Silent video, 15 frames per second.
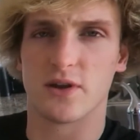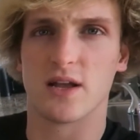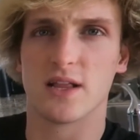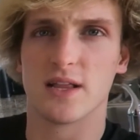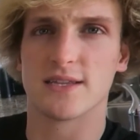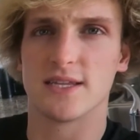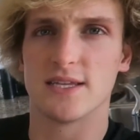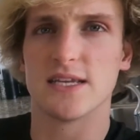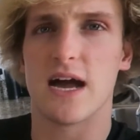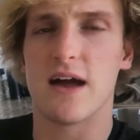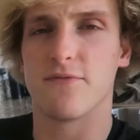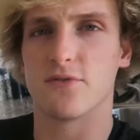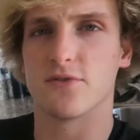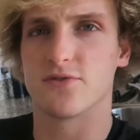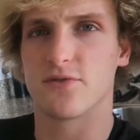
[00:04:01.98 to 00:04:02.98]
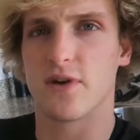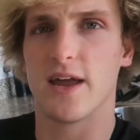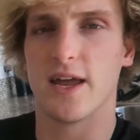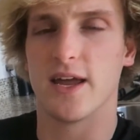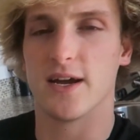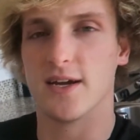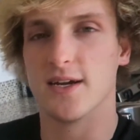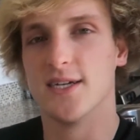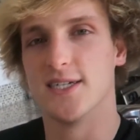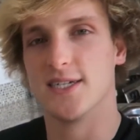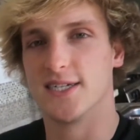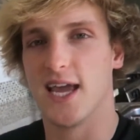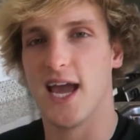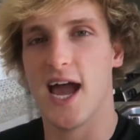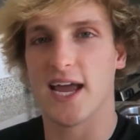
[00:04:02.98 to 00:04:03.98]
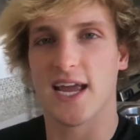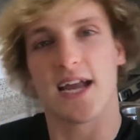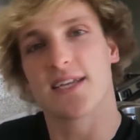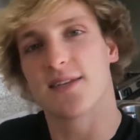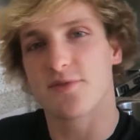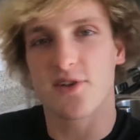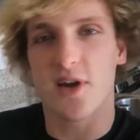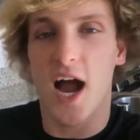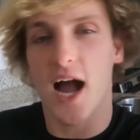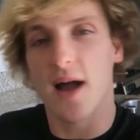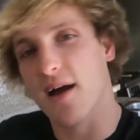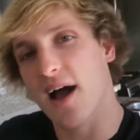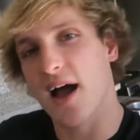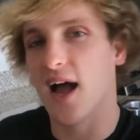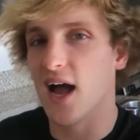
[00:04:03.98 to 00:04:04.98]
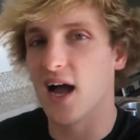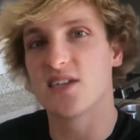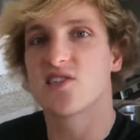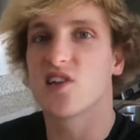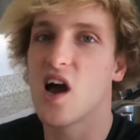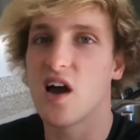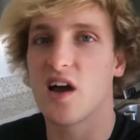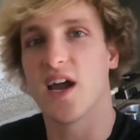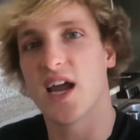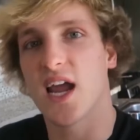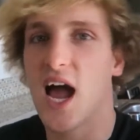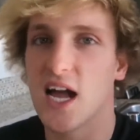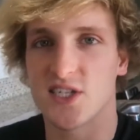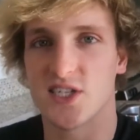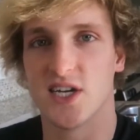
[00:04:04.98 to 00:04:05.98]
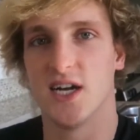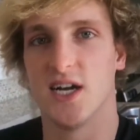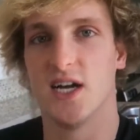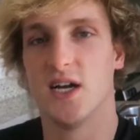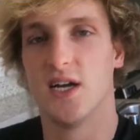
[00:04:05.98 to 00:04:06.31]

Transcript: You can click these iPhones right here. Yeah, you gotta subscribe. Haha, sorry, gotcha.